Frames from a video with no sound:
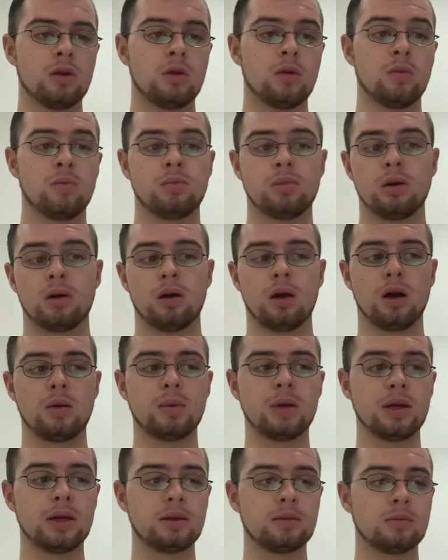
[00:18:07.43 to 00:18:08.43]
But I
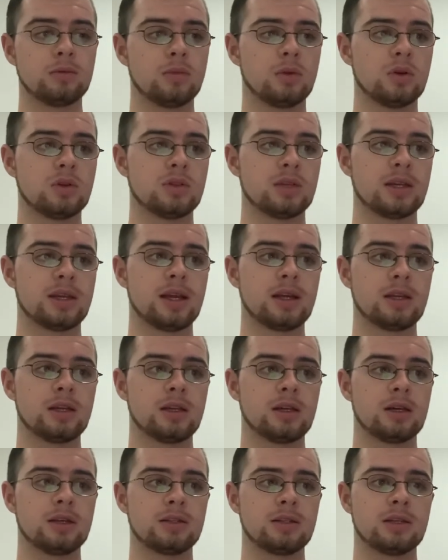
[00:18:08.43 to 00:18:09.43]
mean, once again,
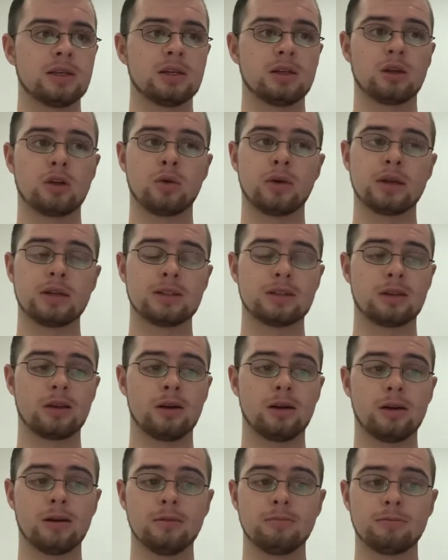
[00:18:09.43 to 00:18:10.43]
United need a quick
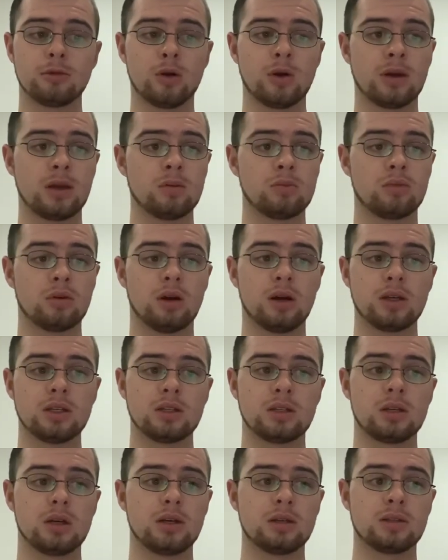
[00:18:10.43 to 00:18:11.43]
start, quick and bright
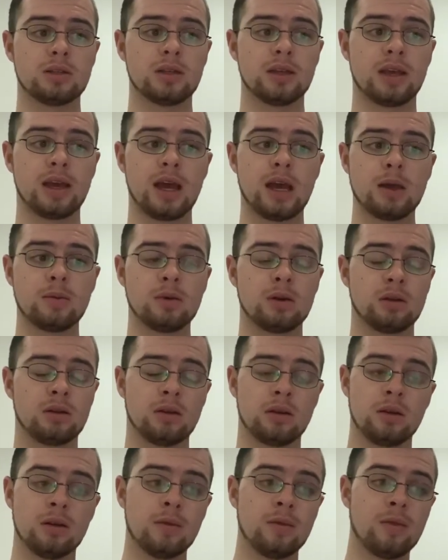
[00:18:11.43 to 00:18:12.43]
start to the game. And
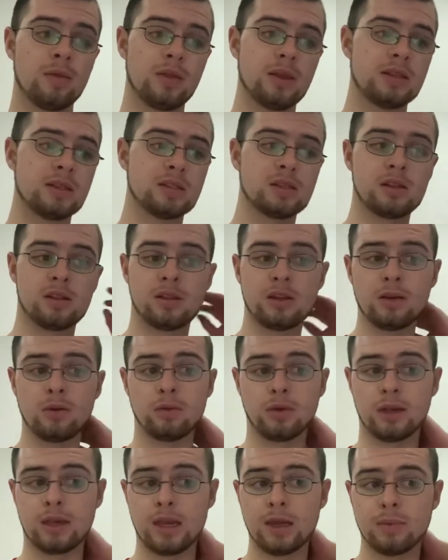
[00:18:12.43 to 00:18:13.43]
this is the thing,
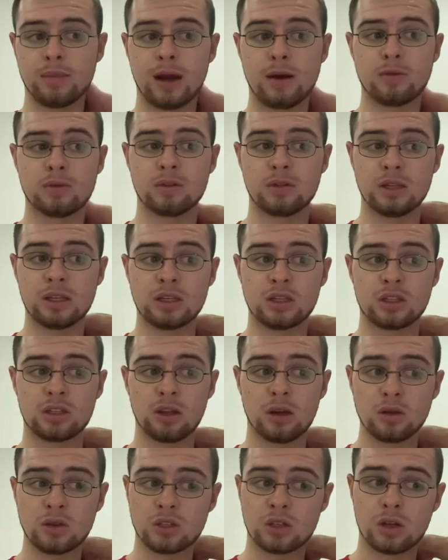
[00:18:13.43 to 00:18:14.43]
we keep having these
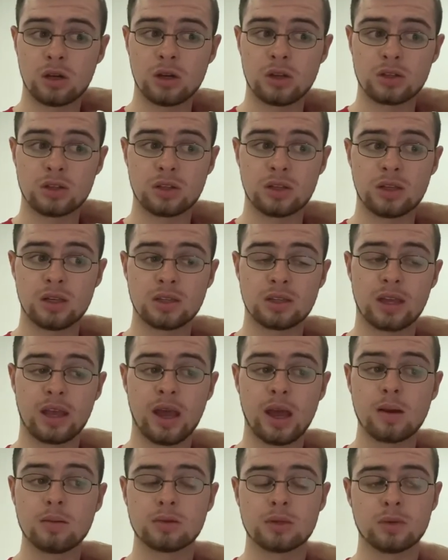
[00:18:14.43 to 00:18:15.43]
slow starts to these
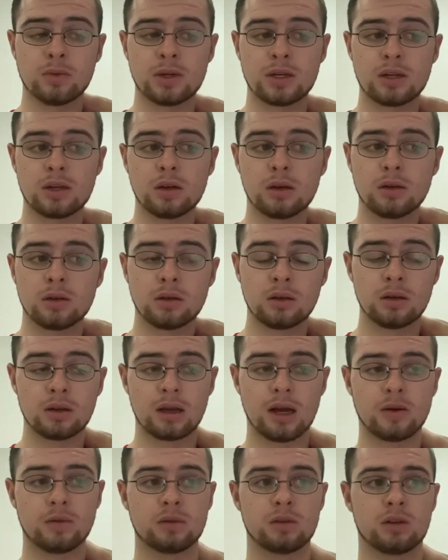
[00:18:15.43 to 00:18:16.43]
games and we're not
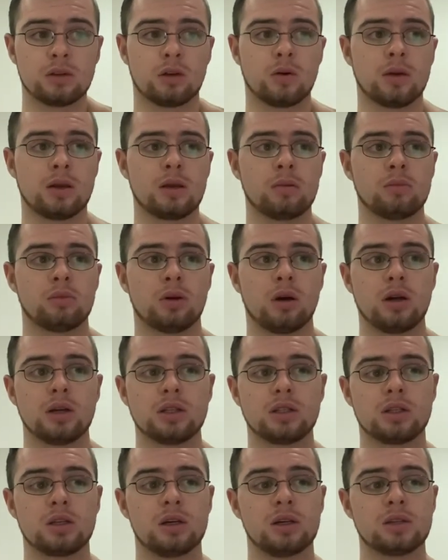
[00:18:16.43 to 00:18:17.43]
having the quick and bright
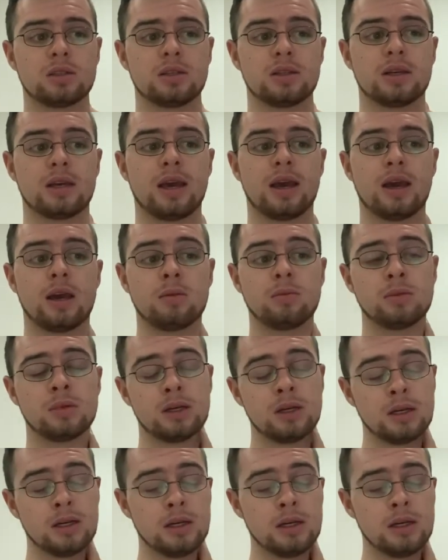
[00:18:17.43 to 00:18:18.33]
start to the game.